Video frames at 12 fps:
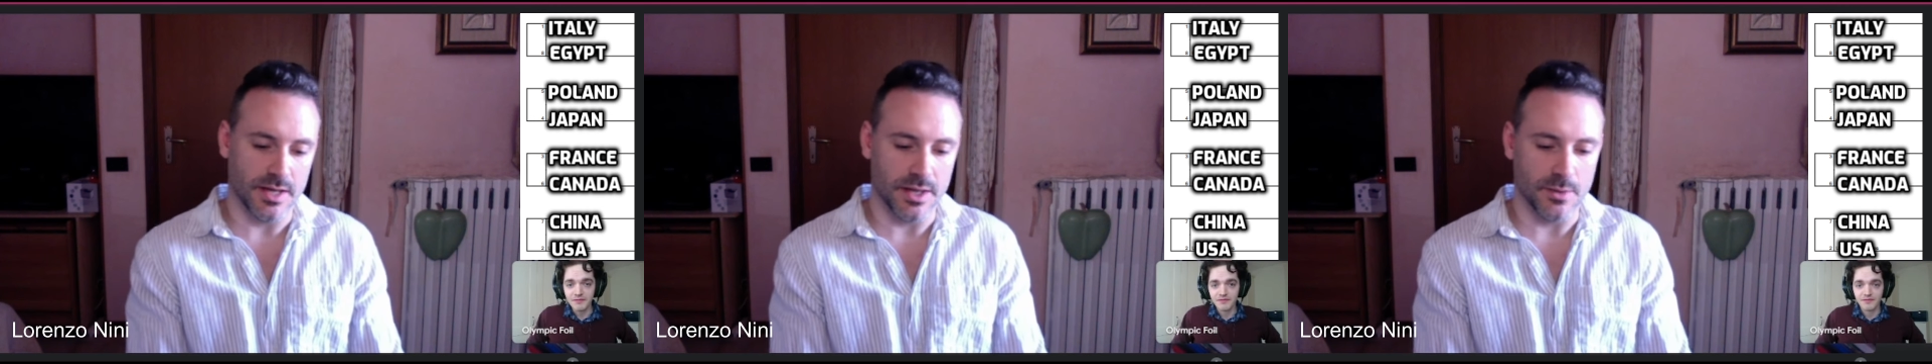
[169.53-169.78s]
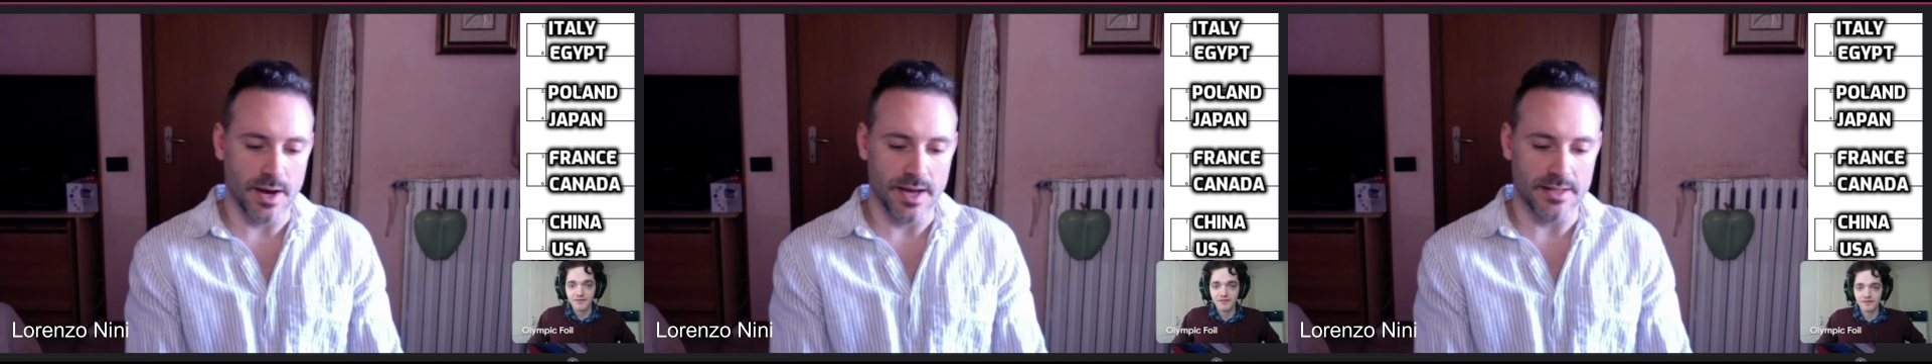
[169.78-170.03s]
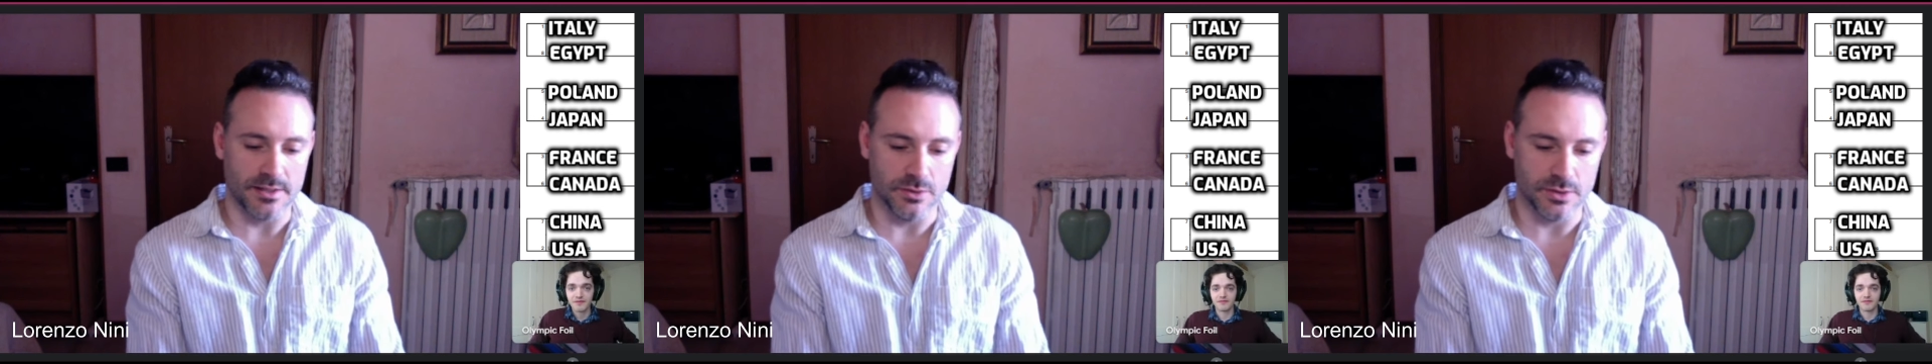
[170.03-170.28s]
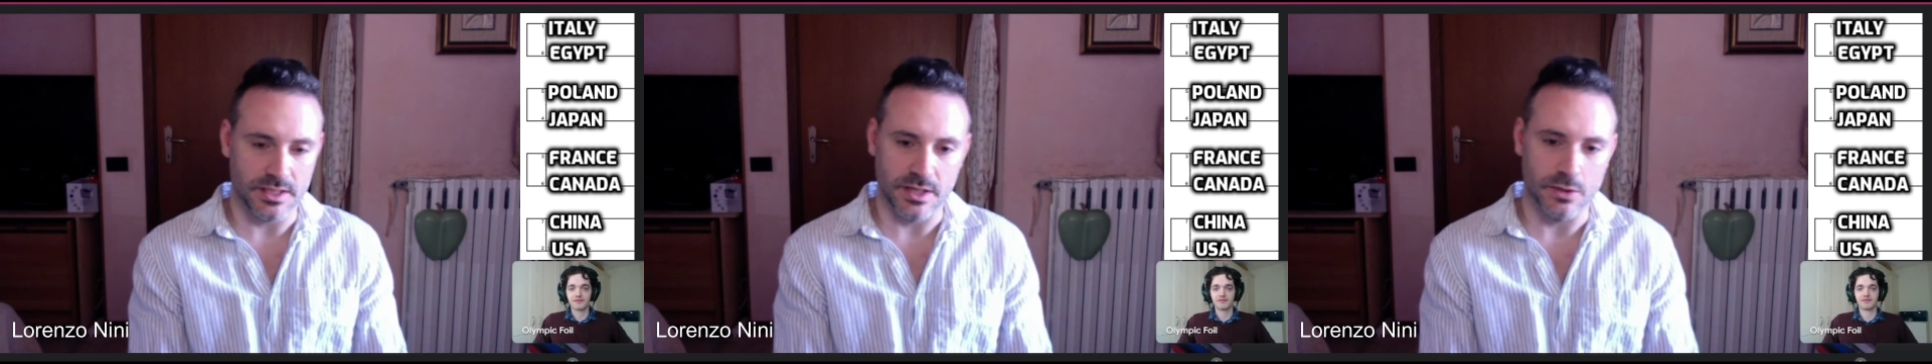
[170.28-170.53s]
Otherwise,
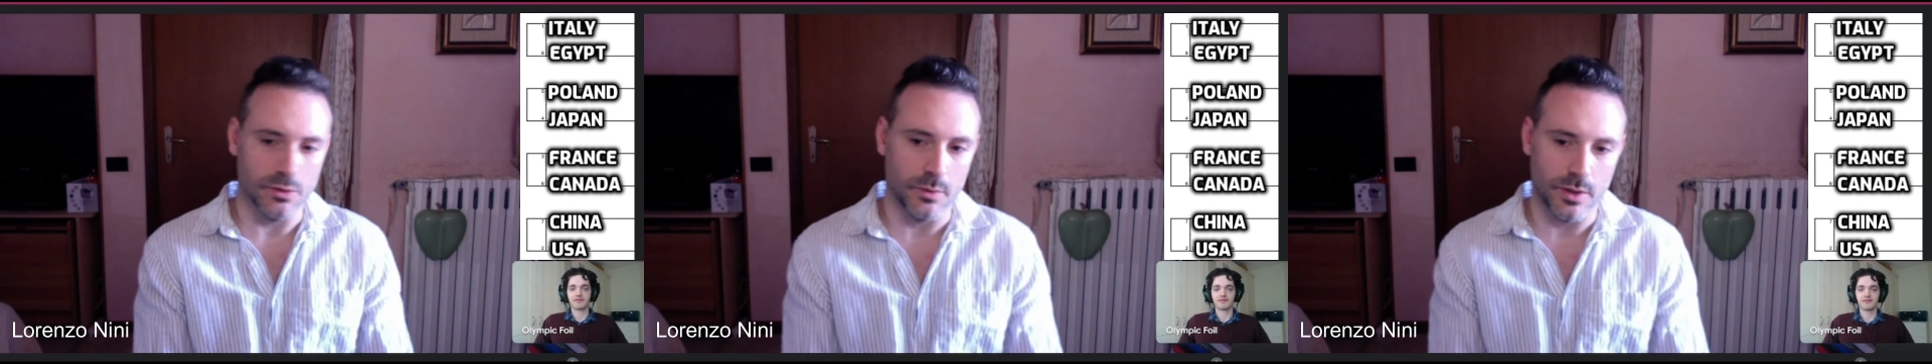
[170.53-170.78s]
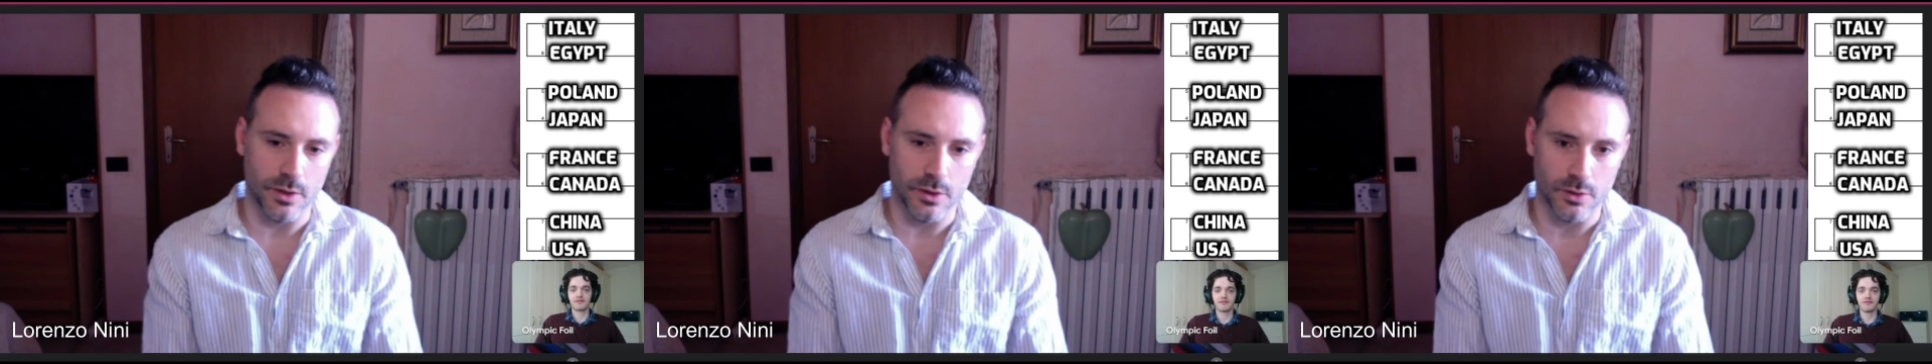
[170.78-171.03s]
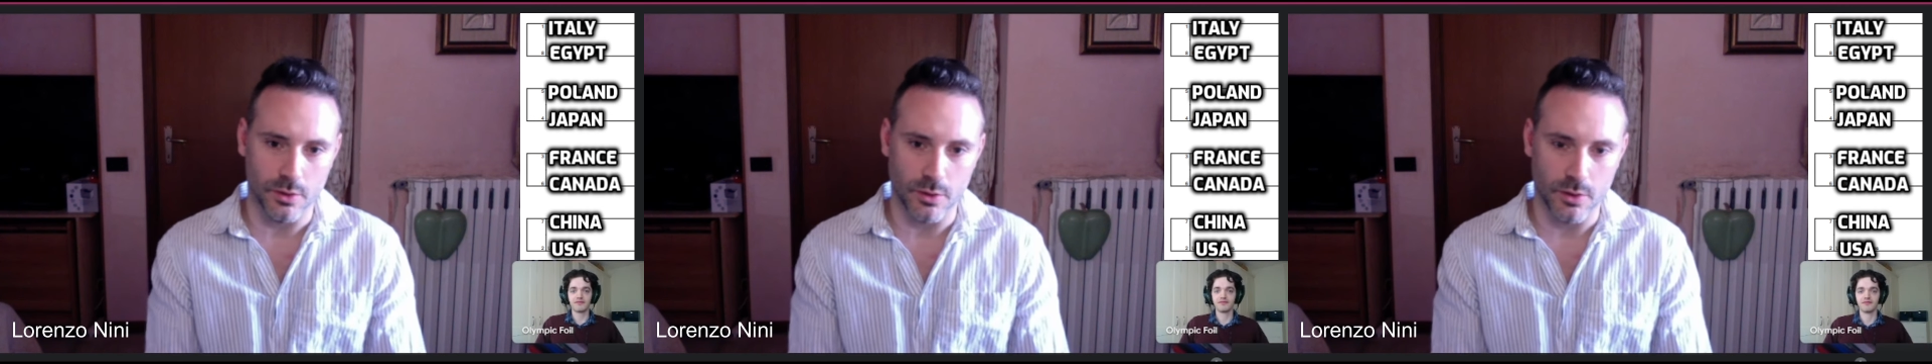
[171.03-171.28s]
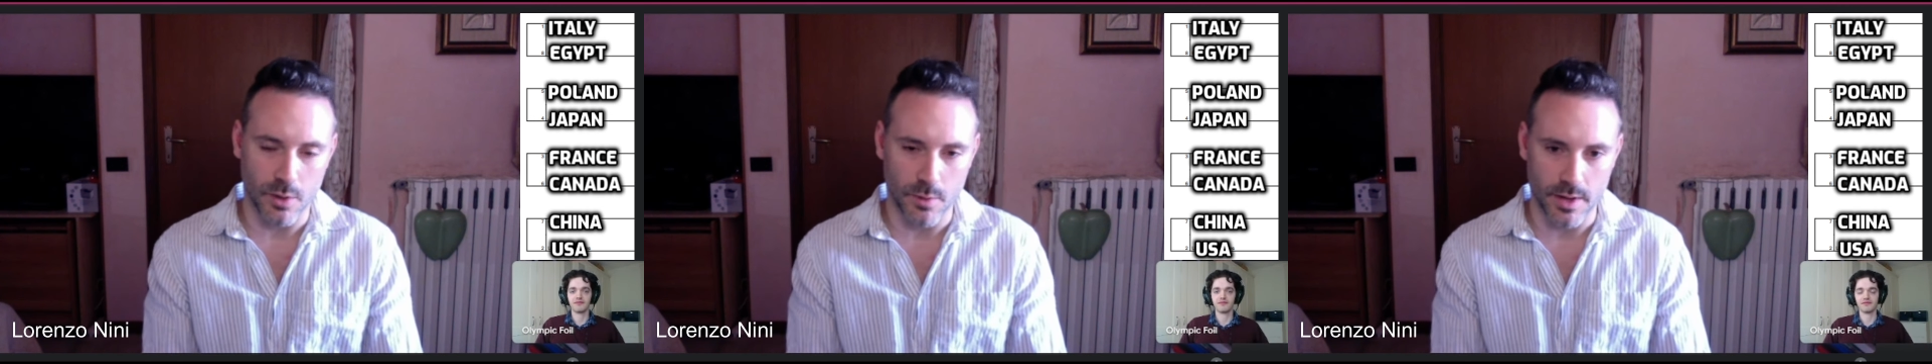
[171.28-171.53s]
you say will
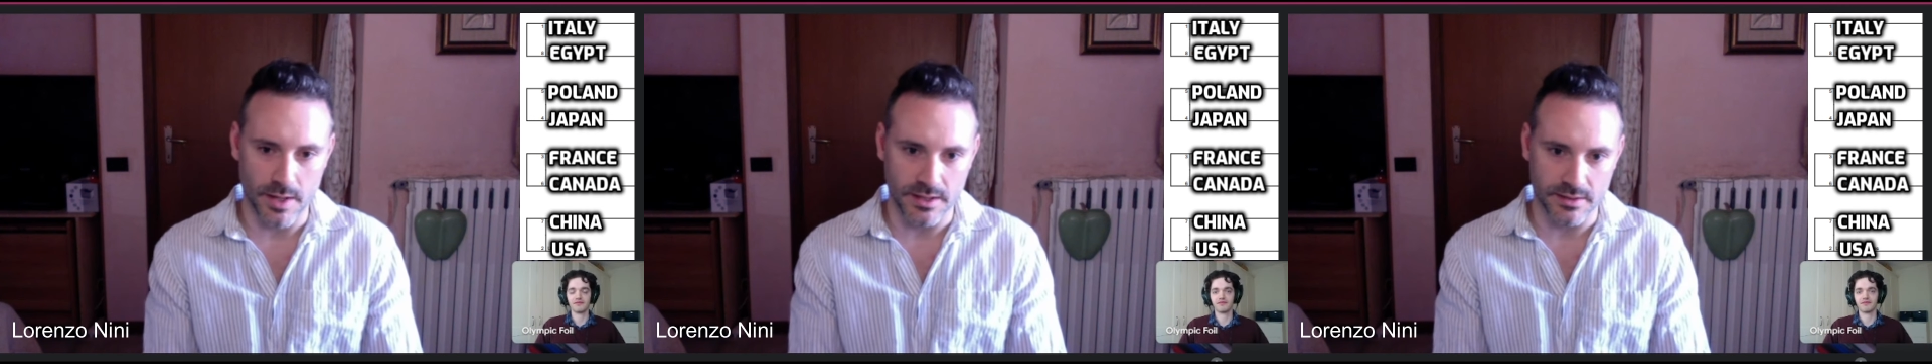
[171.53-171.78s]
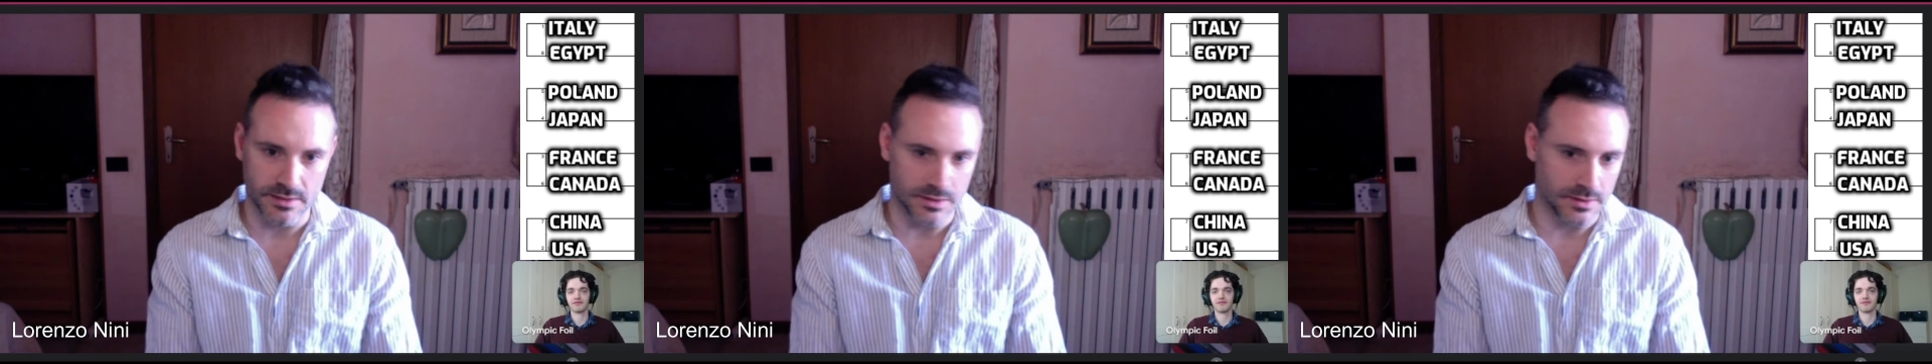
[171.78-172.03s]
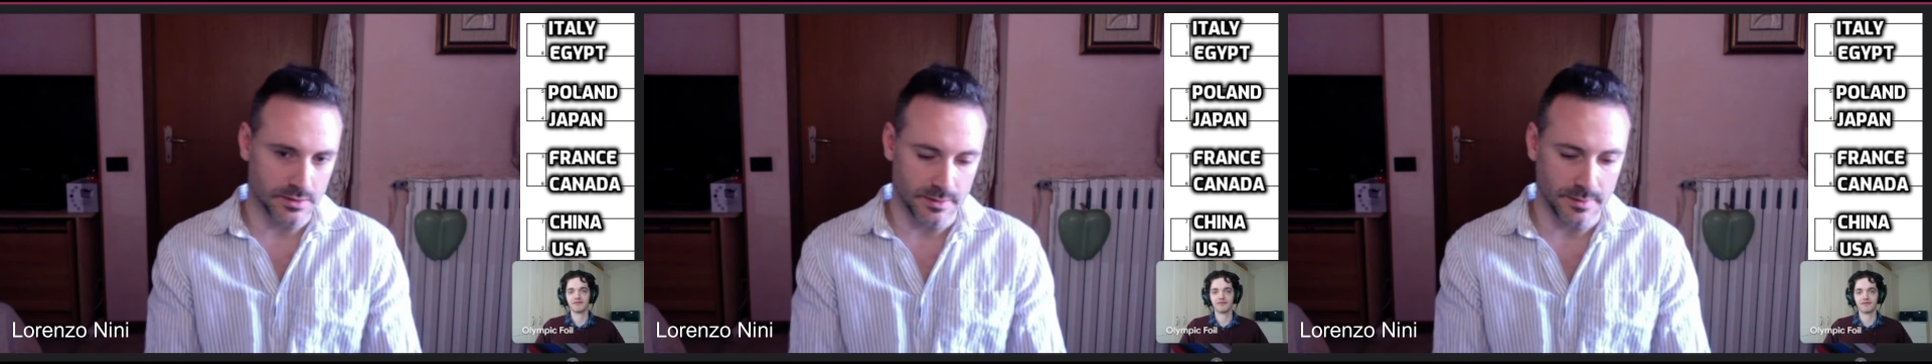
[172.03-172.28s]
go way easier.